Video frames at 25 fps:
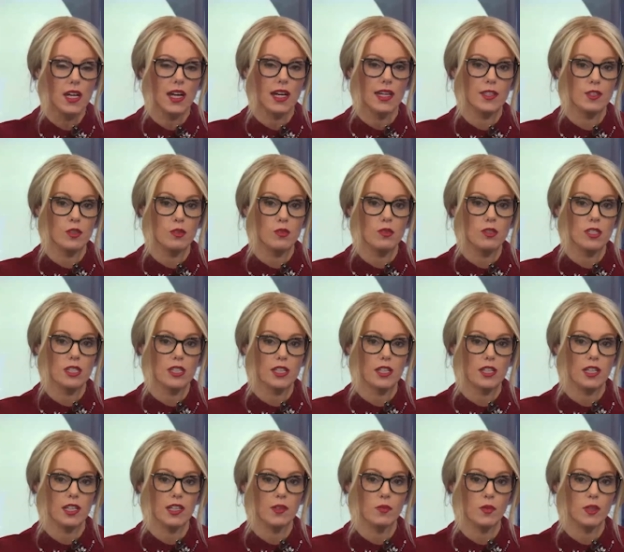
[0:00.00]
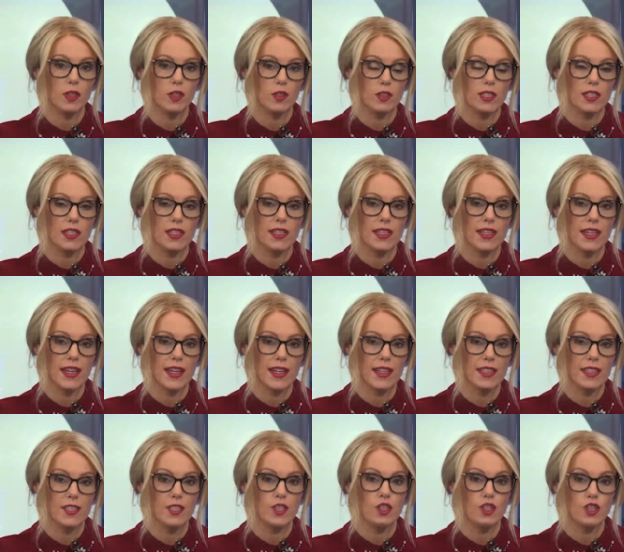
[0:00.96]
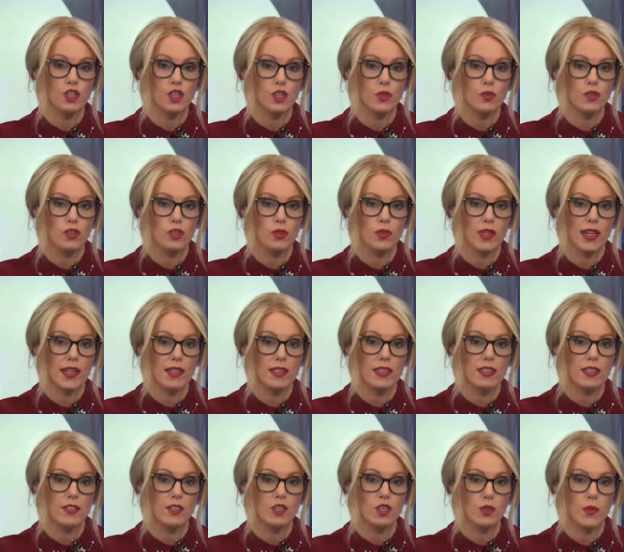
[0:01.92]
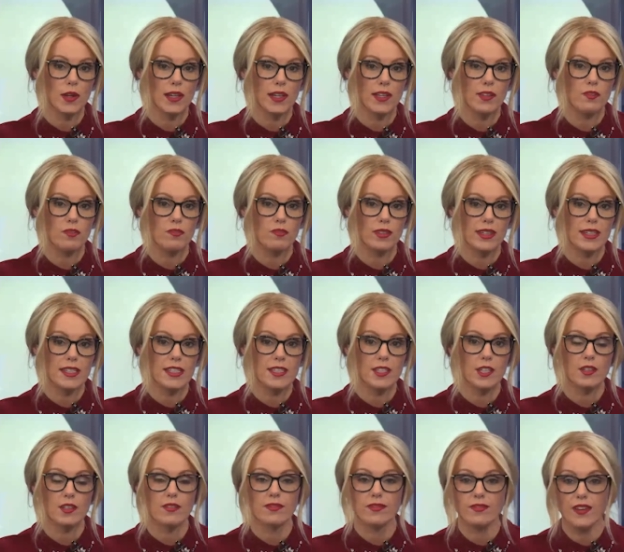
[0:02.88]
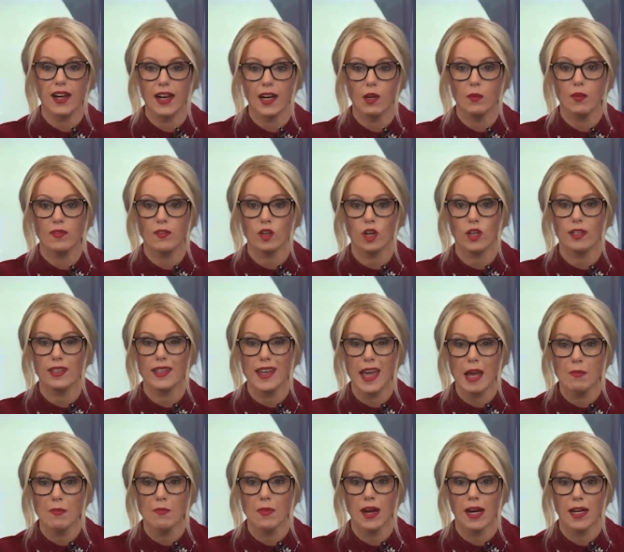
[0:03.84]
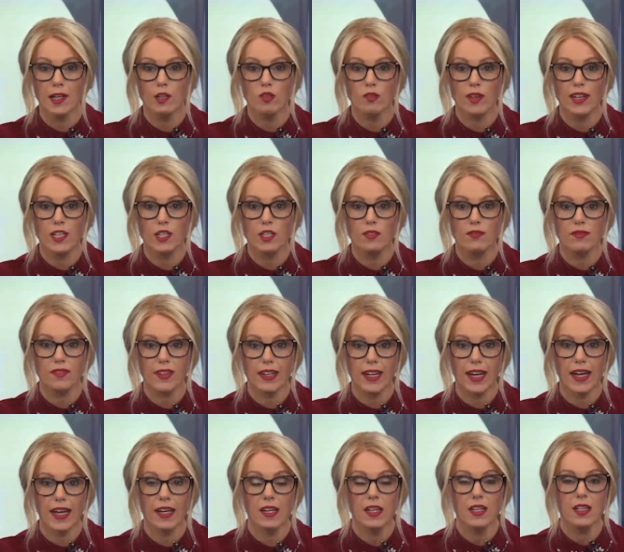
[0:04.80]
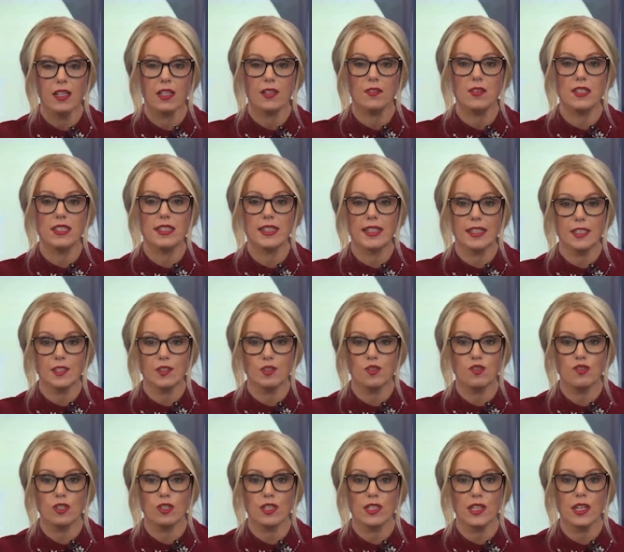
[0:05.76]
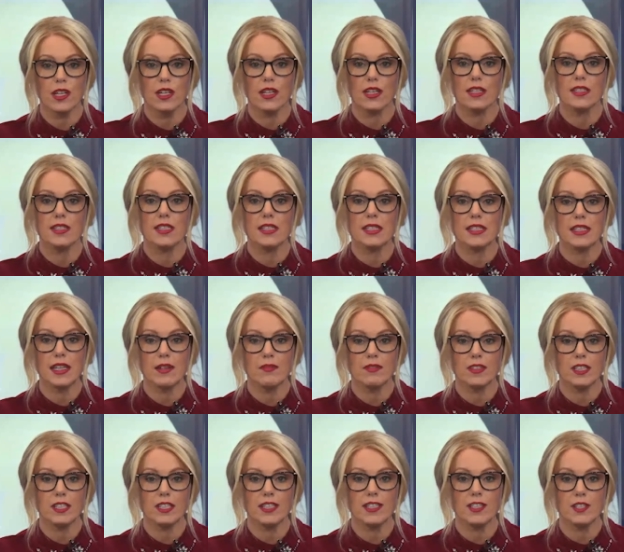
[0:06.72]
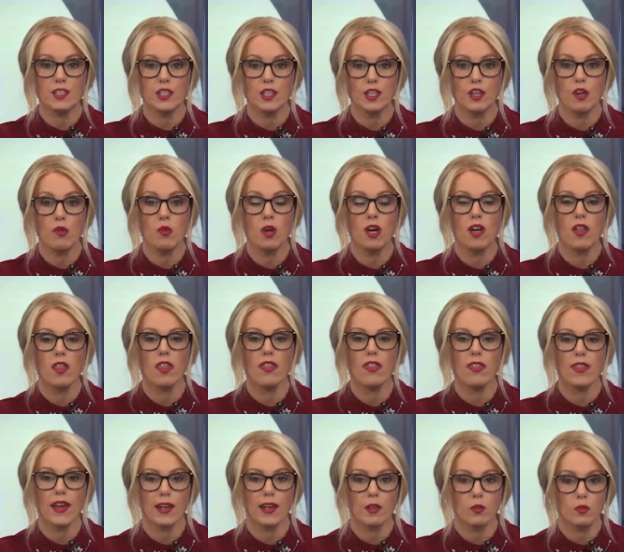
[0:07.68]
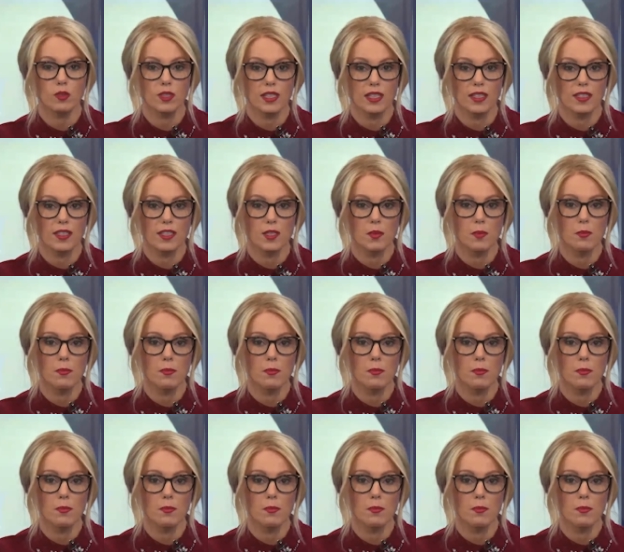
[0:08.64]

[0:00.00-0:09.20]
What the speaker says: And also, if we look to the year to June 2023 so far, we've got a net migration figure of 672,000